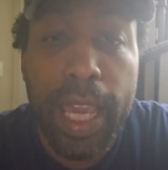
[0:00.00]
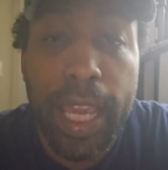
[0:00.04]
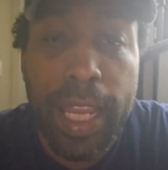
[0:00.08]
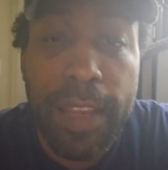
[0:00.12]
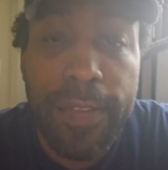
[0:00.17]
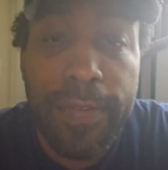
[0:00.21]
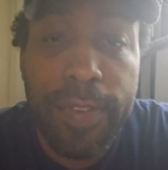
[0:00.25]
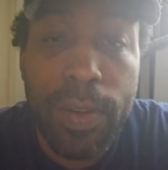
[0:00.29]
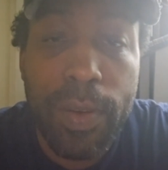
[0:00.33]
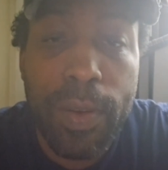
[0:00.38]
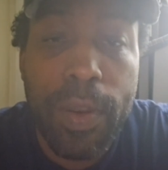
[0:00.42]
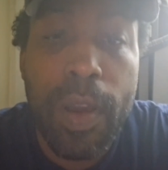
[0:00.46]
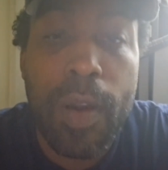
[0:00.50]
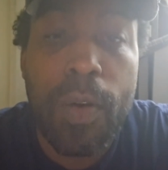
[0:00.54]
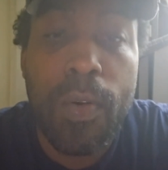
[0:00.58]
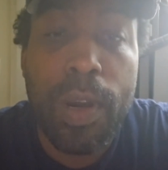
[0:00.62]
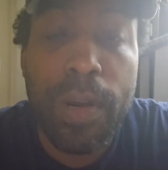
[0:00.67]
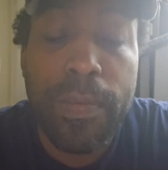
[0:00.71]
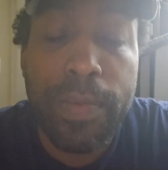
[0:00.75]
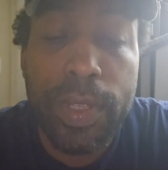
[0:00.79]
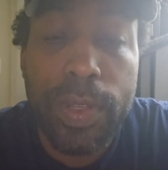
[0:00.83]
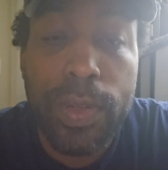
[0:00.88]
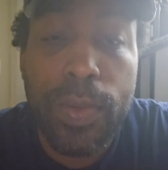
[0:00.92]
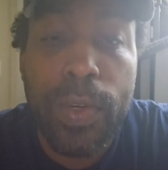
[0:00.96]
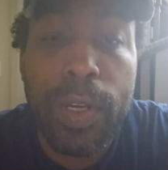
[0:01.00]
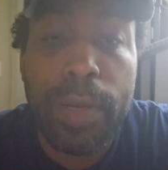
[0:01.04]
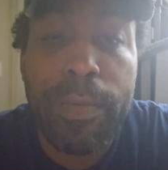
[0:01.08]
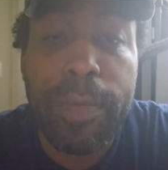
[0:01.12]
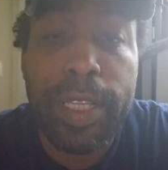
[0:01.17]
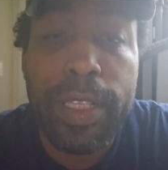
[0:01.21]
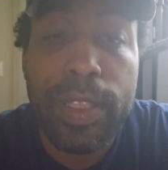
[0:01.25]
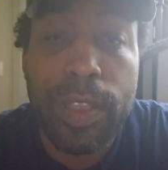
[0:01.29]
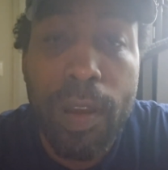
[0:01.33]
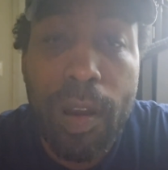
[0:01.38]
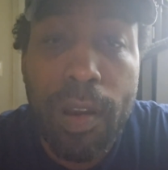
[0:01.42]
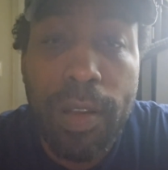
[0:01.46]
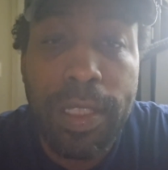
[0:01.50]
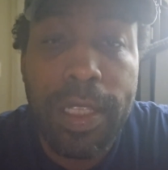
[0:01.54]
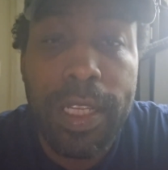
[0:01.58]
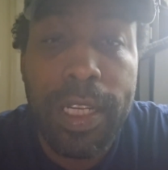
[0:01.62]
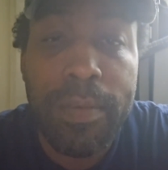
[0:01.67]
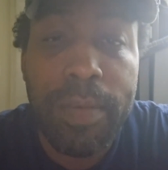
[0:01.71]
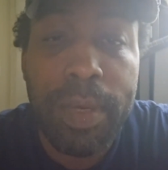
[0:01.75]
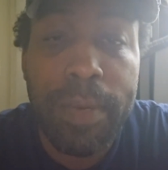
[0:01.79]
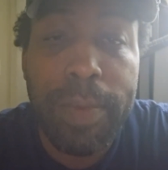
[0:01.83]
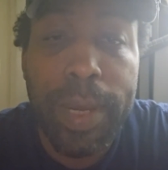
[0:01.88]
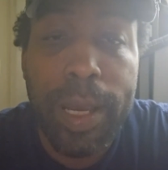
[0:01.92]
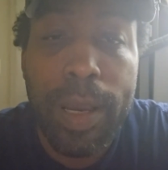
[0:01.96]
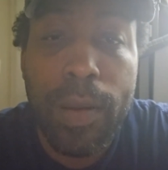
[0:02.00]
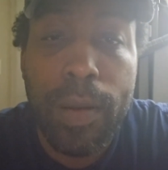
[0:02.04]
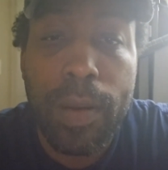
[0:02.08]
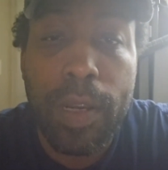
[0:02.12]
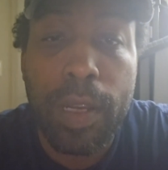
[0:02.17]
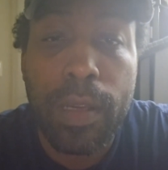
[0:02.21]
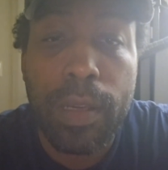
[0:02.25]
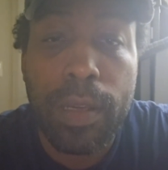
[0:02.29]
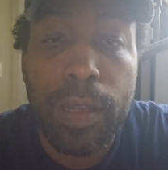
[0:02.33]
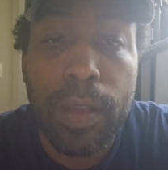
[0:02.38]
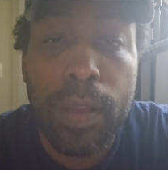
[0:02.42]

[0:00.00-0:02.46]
And if you go up to them and talk to them about